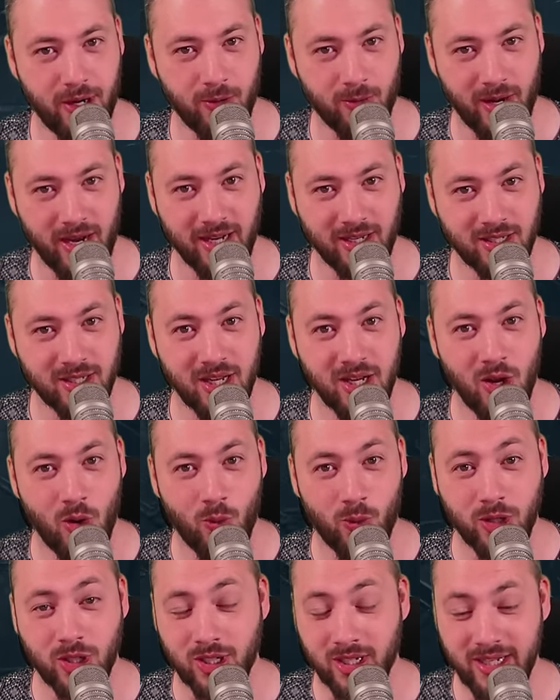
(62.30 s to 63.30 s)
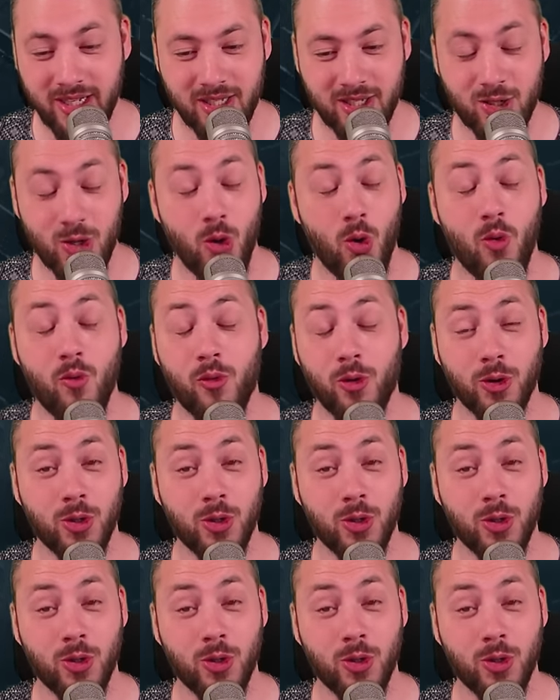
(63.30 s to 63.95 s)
ranks, which leads to over